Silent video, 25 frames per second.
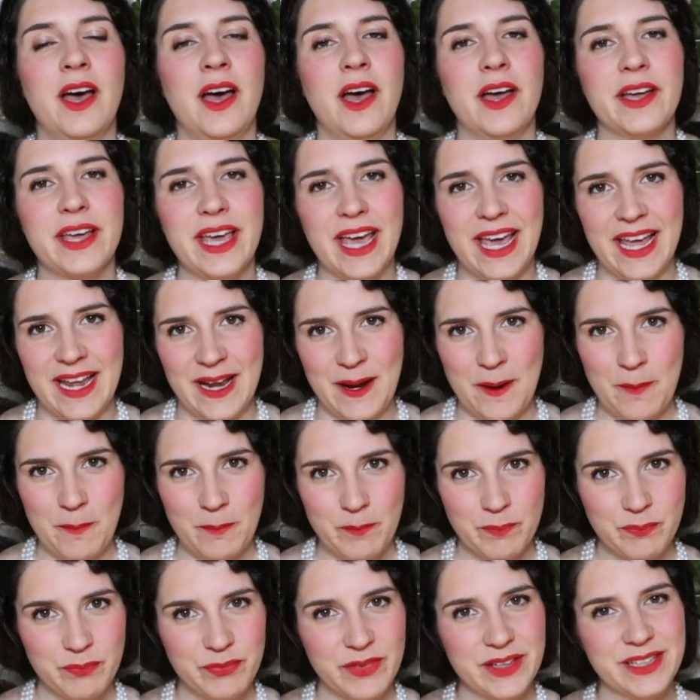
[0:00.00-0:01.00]
Okay,
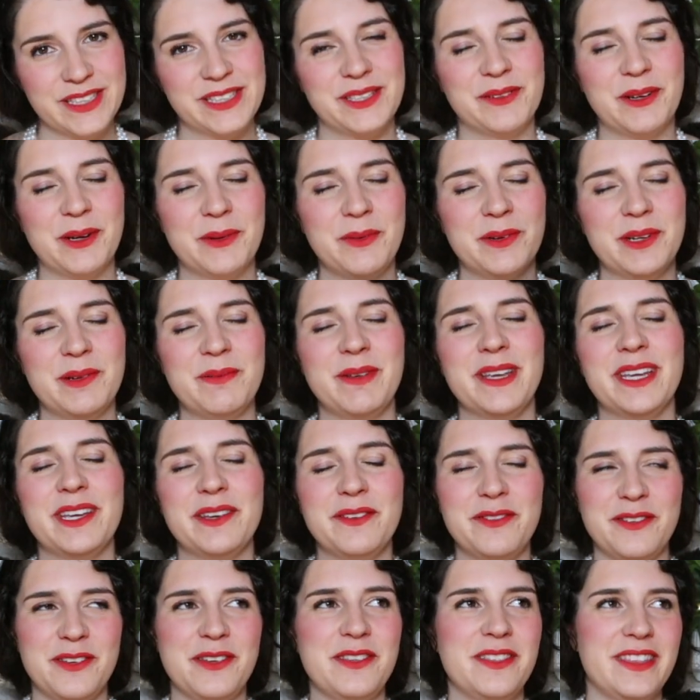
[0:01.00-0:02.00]
so I want to make a
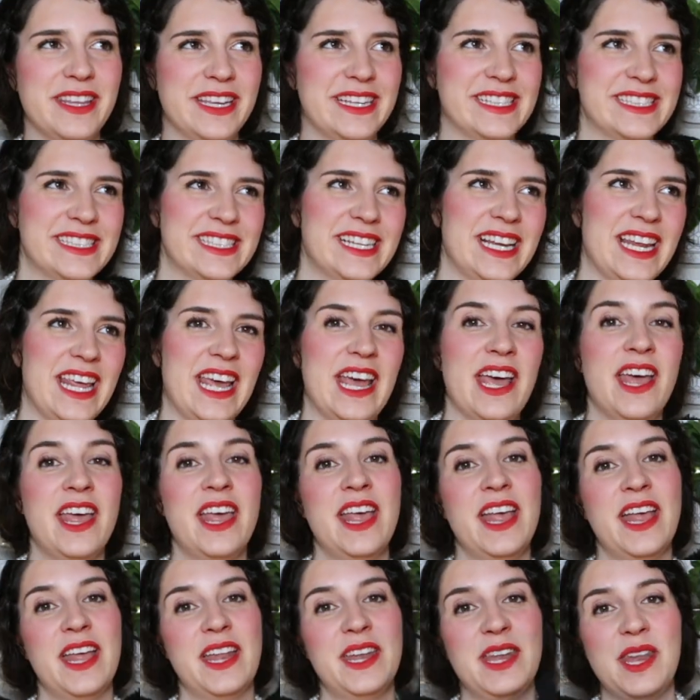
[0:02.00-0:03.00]
few things clear.
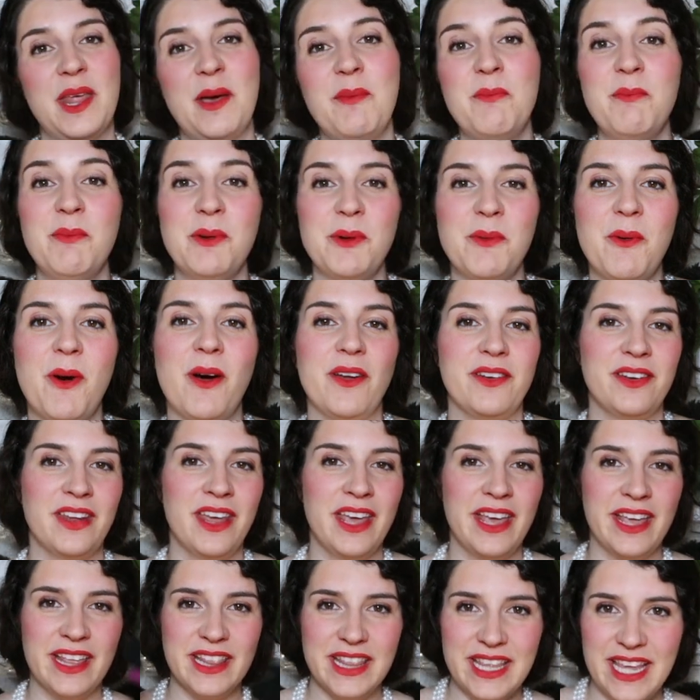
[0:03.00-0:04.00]
Number one,
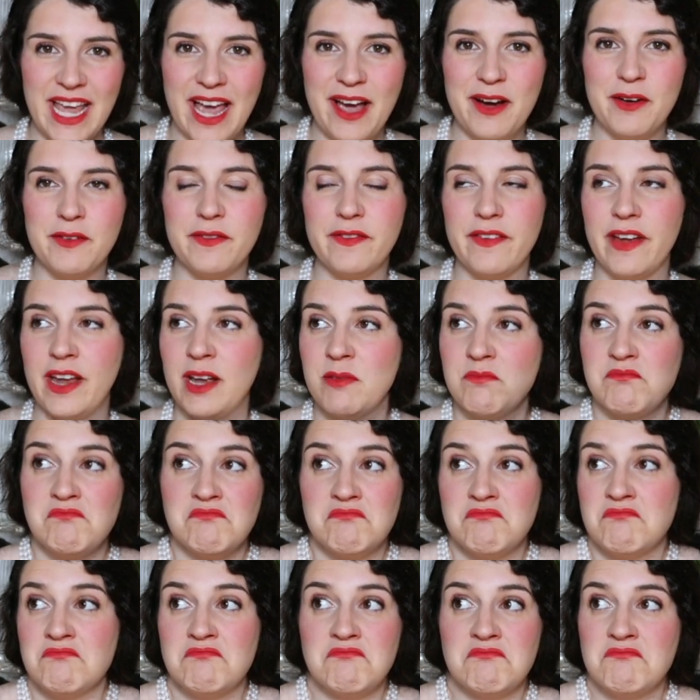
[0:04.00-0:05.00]
the outfit.
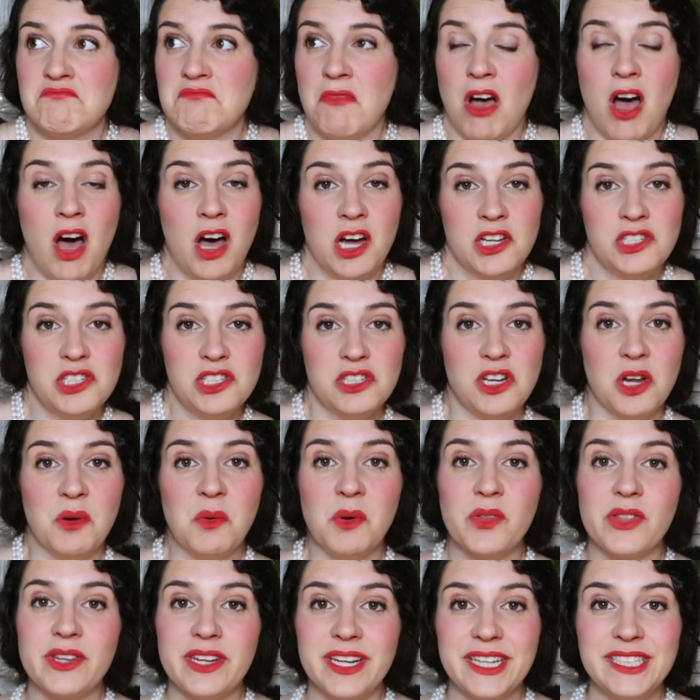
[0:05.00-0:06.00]
I don't know
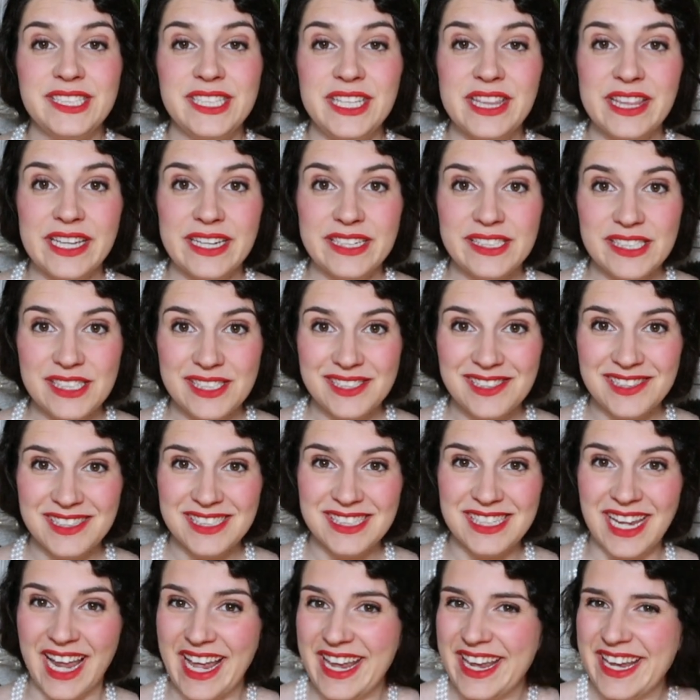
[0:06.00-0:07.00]
what the 1930s
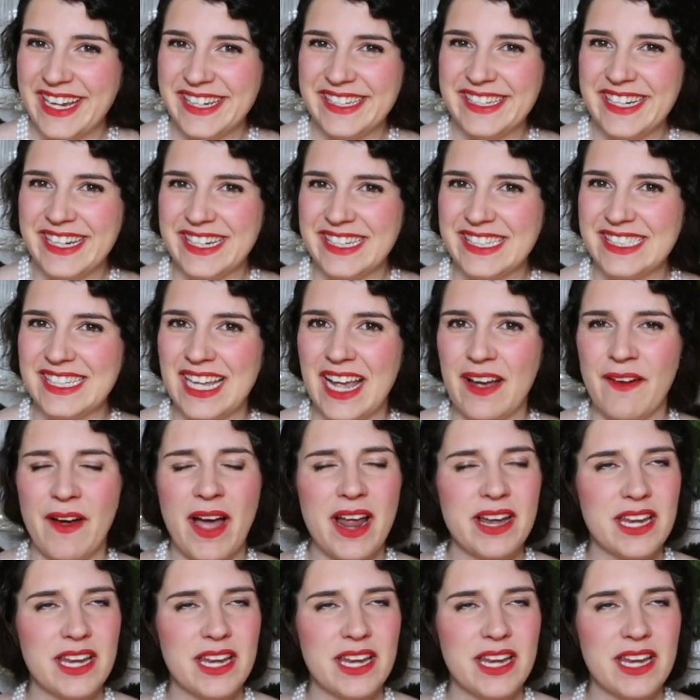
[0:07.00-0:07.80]
looks like, it turns out.